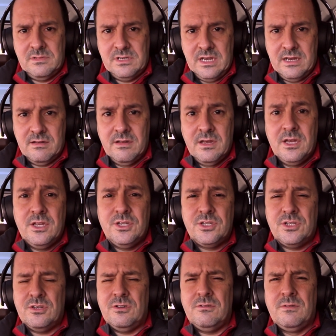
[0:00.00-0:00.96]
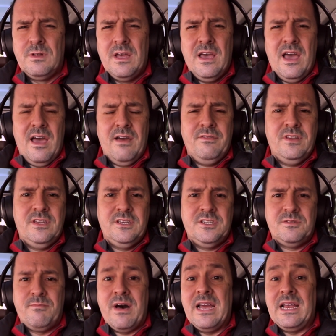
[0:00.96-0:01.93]
Yeah. So having
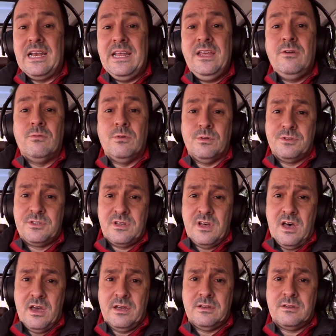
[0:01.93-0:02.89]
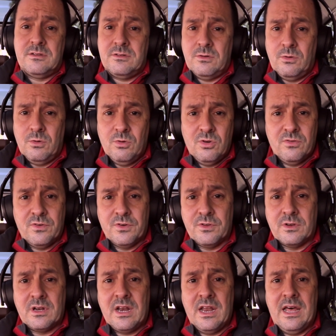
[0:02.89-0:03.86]
these bilingual signs all over
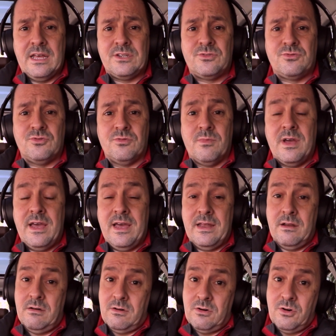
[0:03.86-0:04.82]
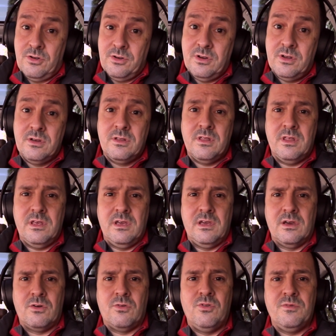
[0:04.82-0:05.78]
the classroom and on
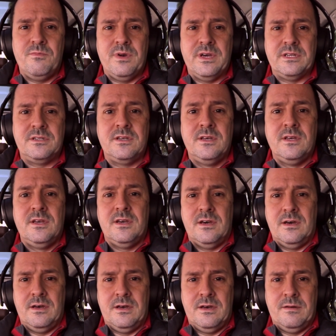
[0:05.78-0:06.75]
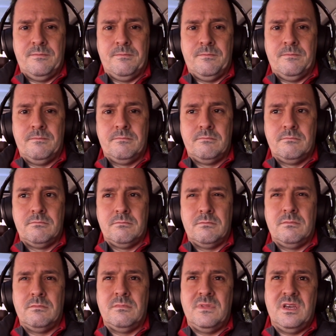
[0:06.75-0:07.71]
the equipment um,
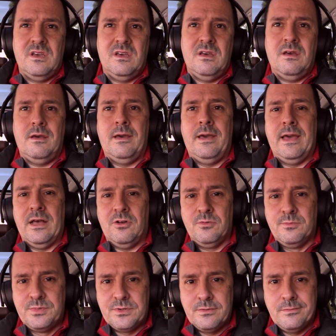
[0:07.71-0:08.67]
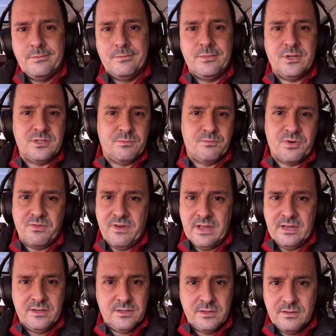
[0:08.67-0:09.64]
helps, doesn't
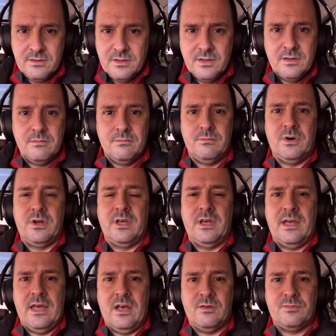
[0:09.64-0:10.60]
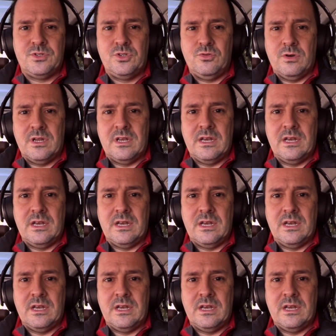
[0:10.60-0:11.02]
prevent, but it helps to